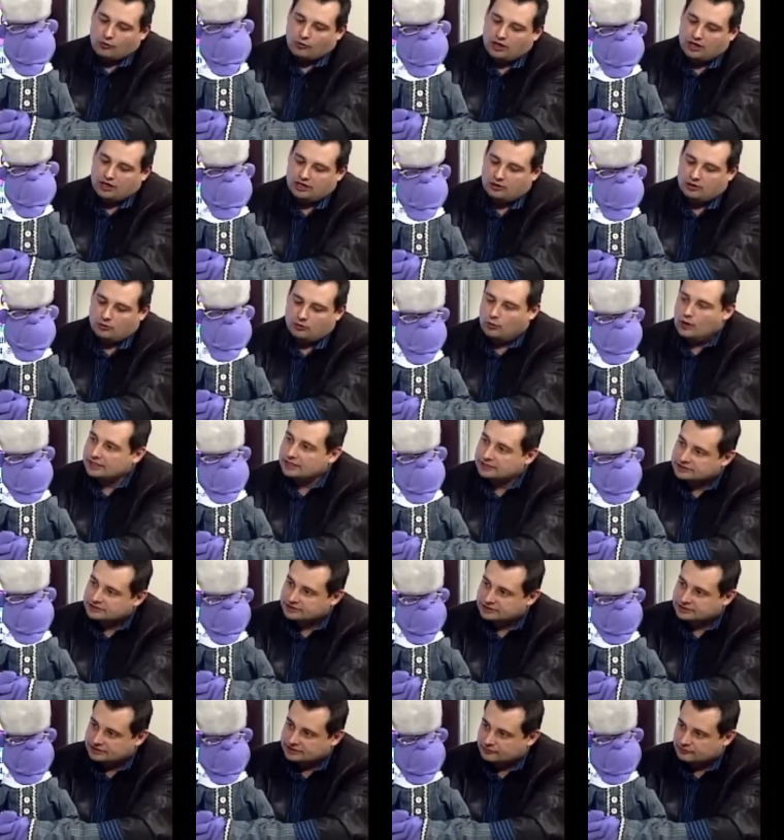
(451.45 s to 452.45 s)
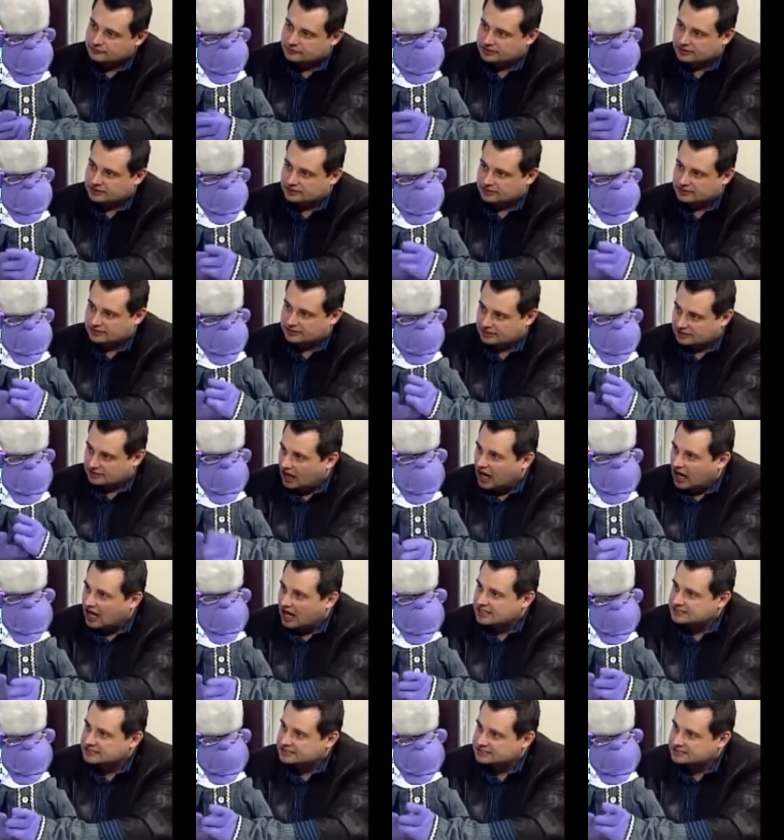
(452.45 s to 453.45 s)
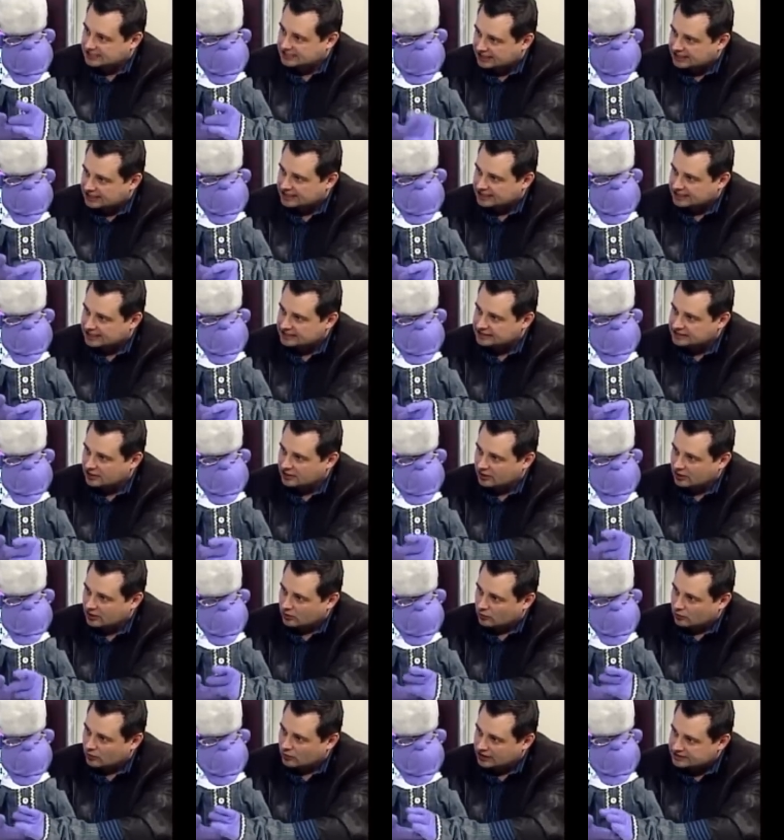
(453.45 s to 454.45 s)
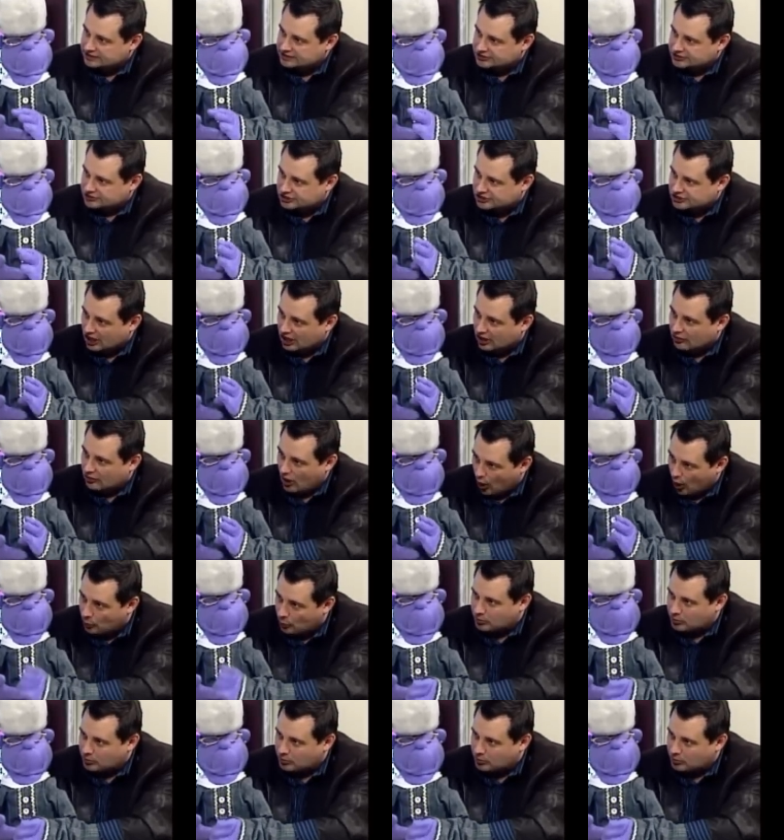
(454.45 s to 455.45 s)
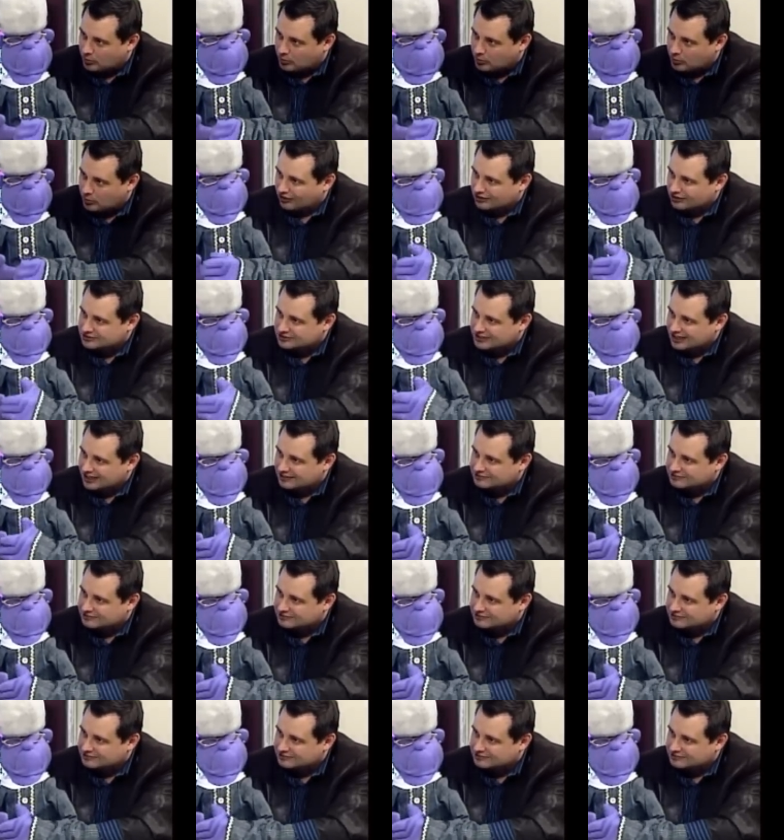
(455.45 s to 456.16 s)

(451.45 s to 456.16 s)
uh, when the, the clock is ticking, when does the show open? When do you have